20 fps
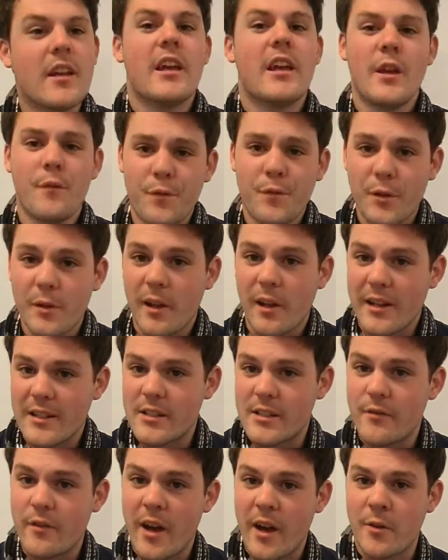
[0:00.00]
If you'd like
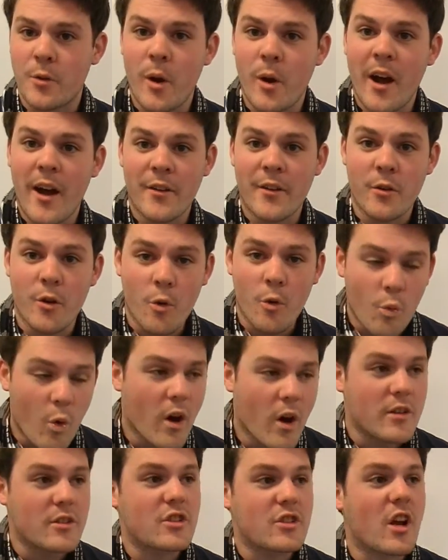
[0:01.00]
to give Anohana a
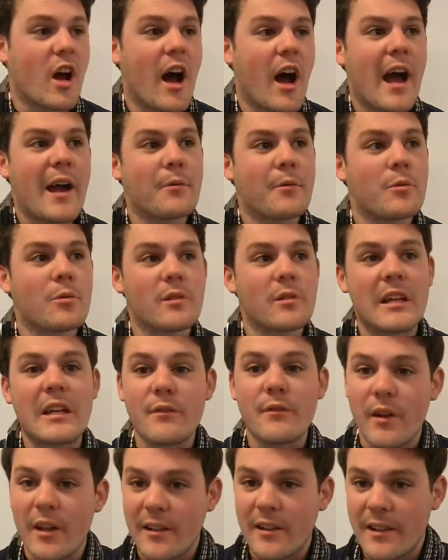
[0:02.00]
watch, I will
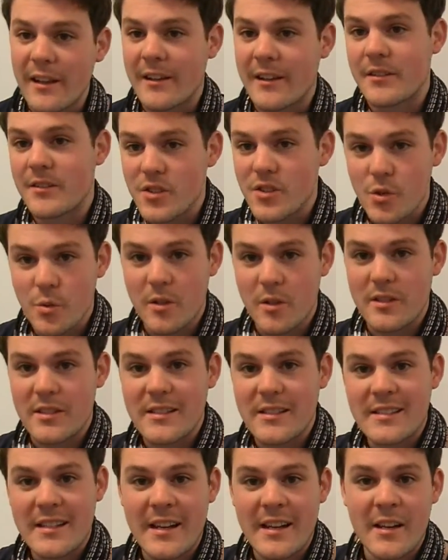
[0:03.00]
leave a link to
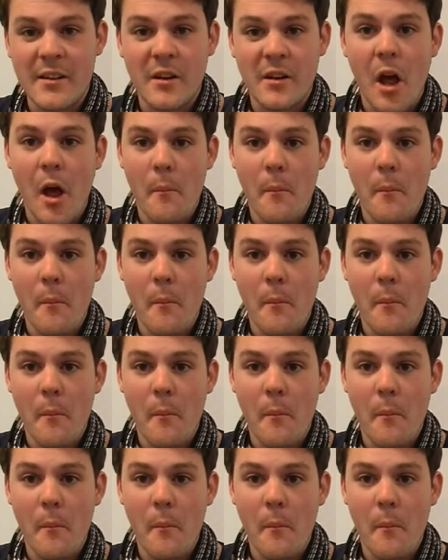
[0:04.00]
it down